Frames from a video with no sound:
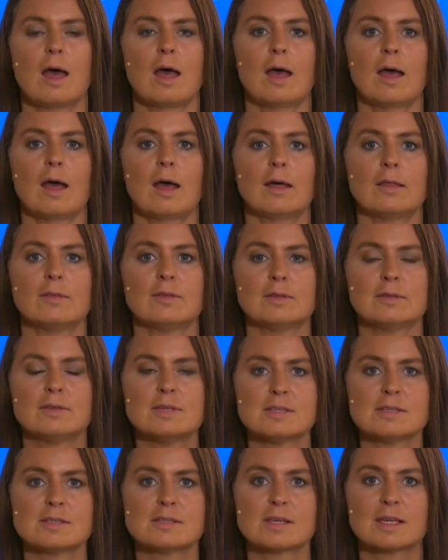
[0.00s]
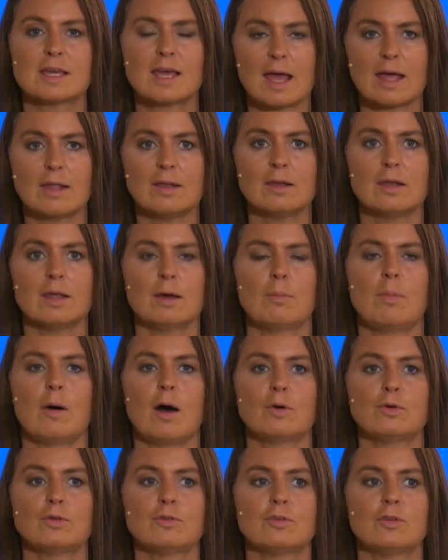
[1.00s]
this is again
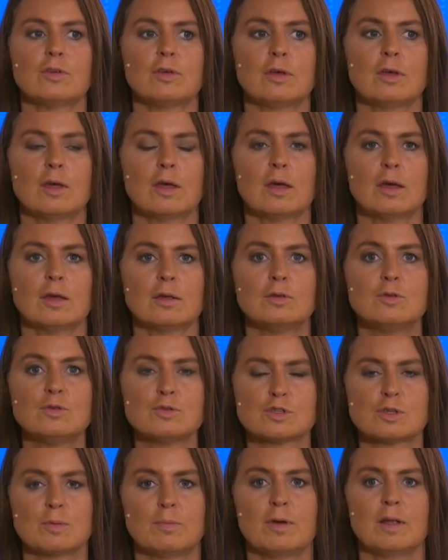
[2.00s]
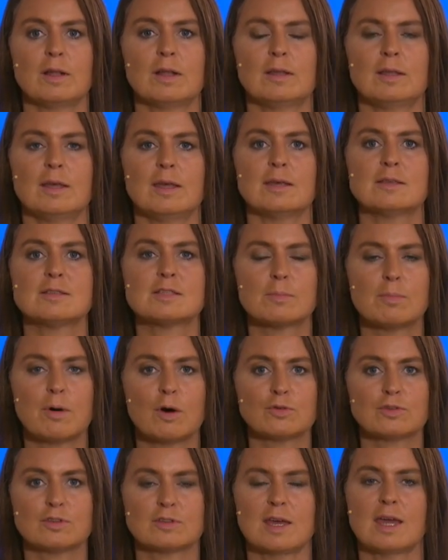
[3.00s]
about usability. It's
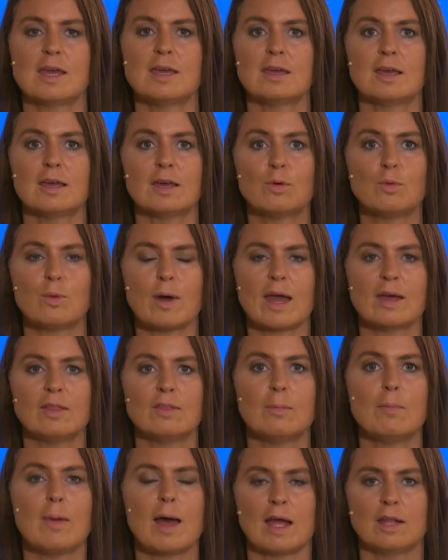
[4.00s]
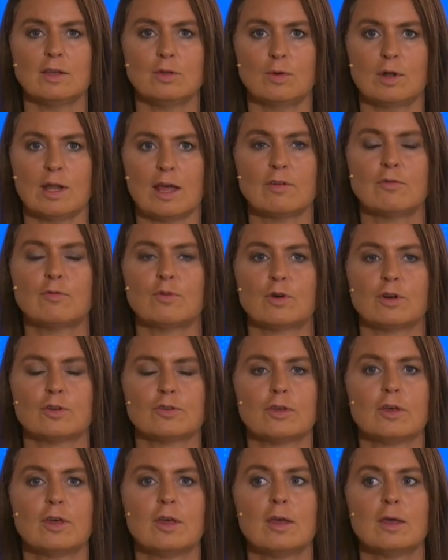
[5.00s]
about taking away the manual
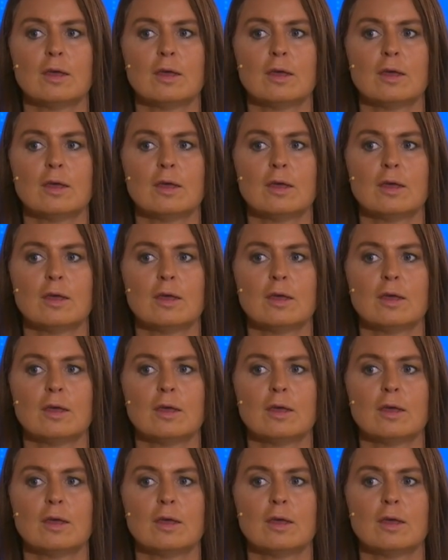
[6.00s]
effort.